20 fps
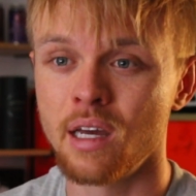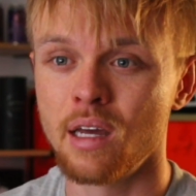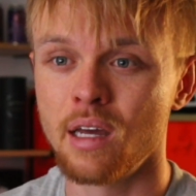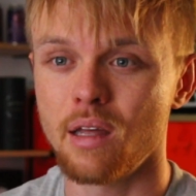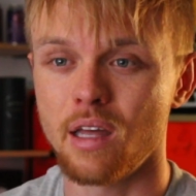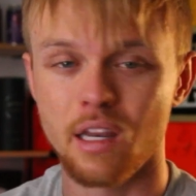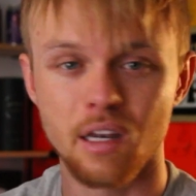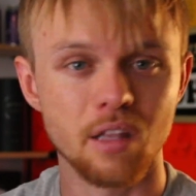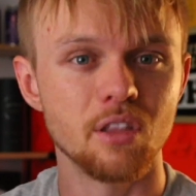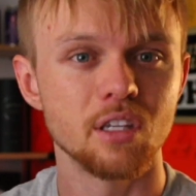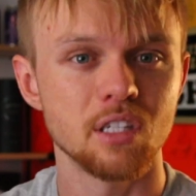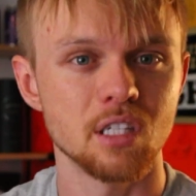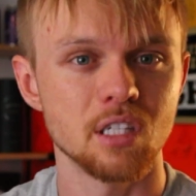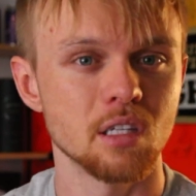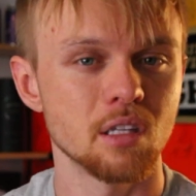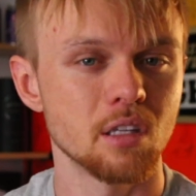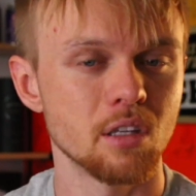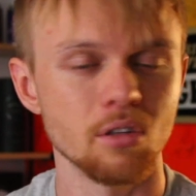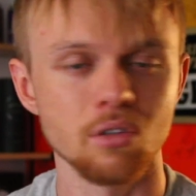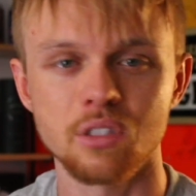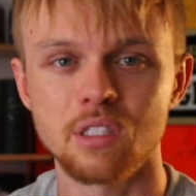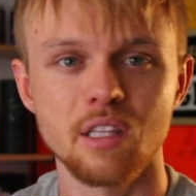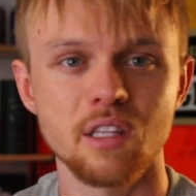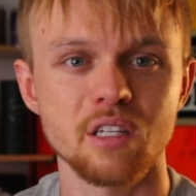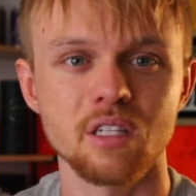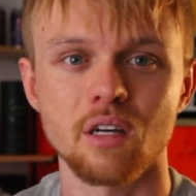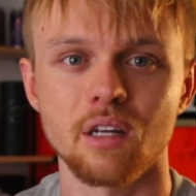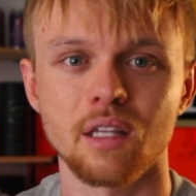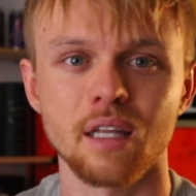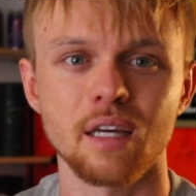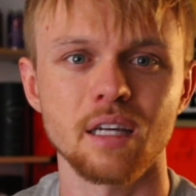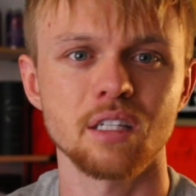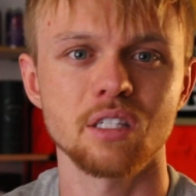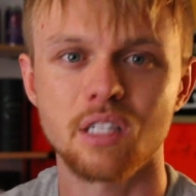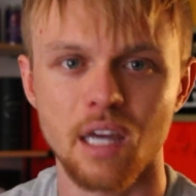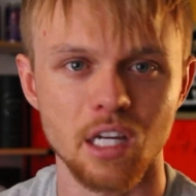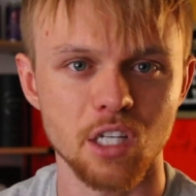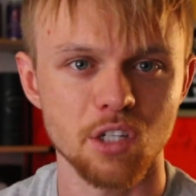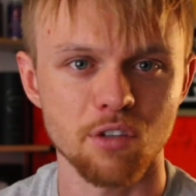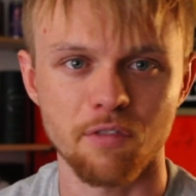And this is you'll see this on like
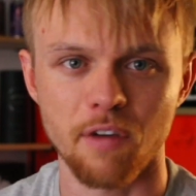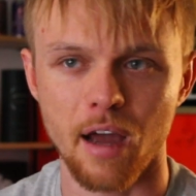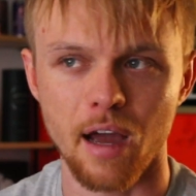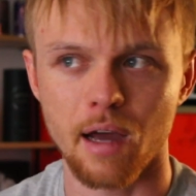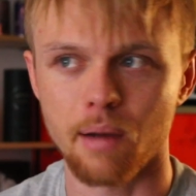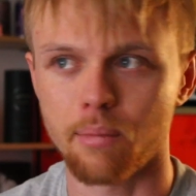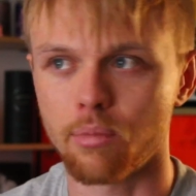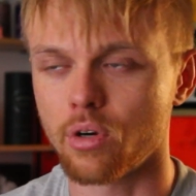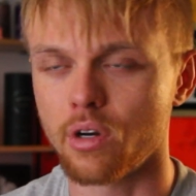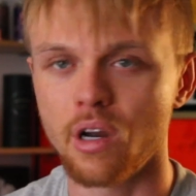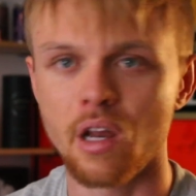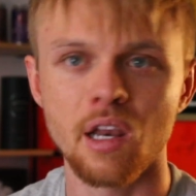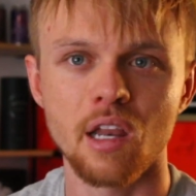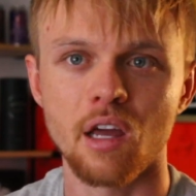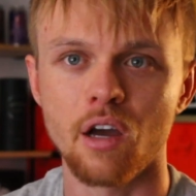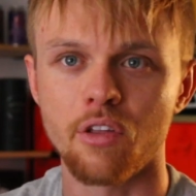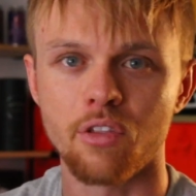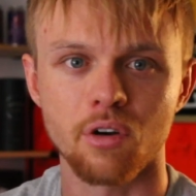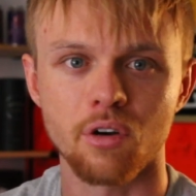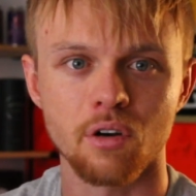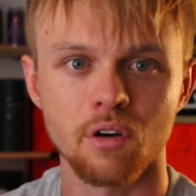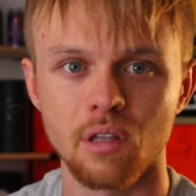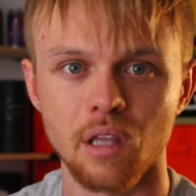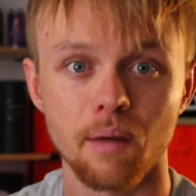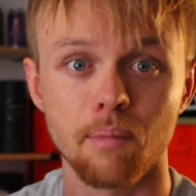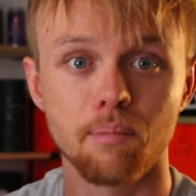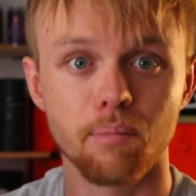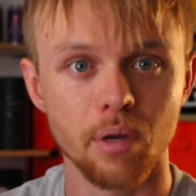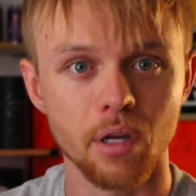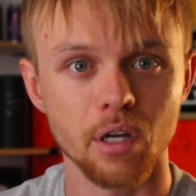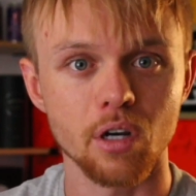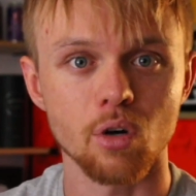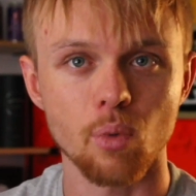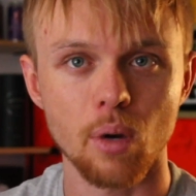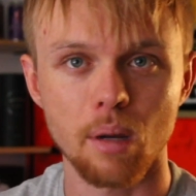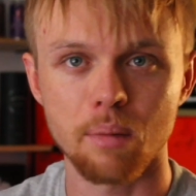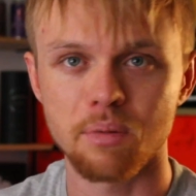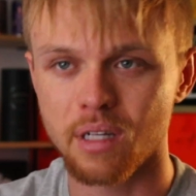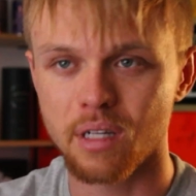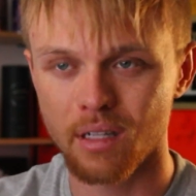Sketchfab or any other like bigger
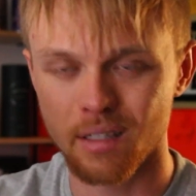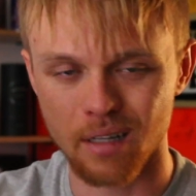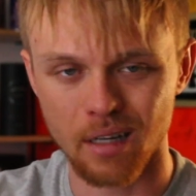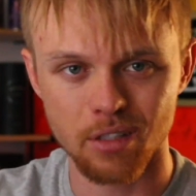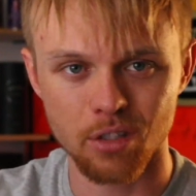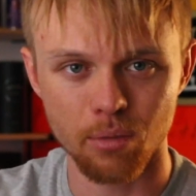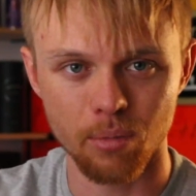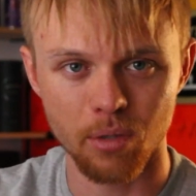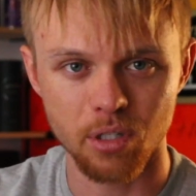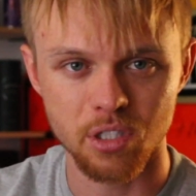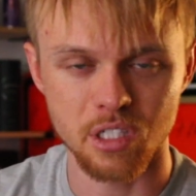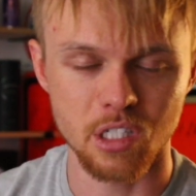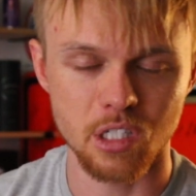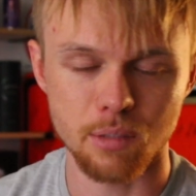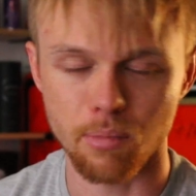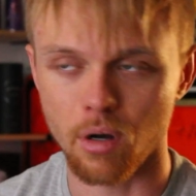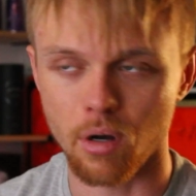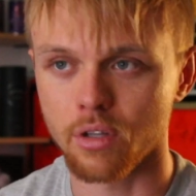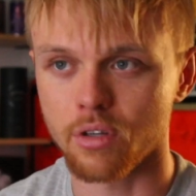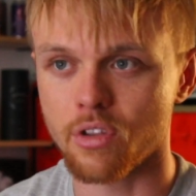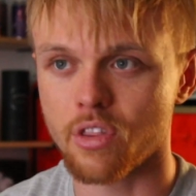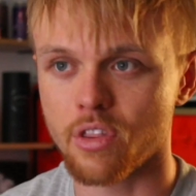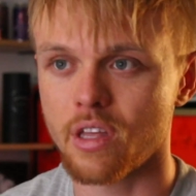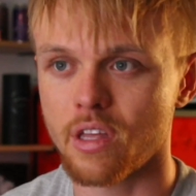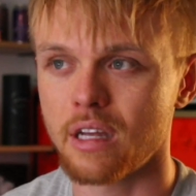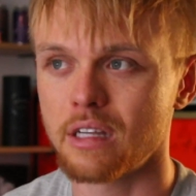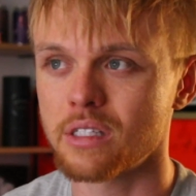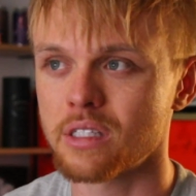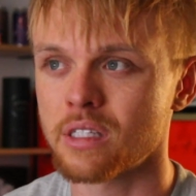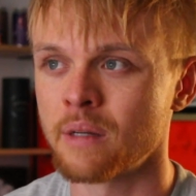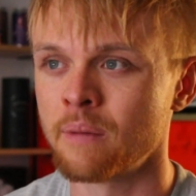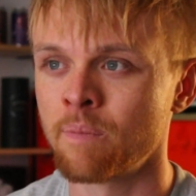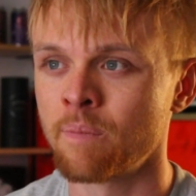website, not so much these smaller things.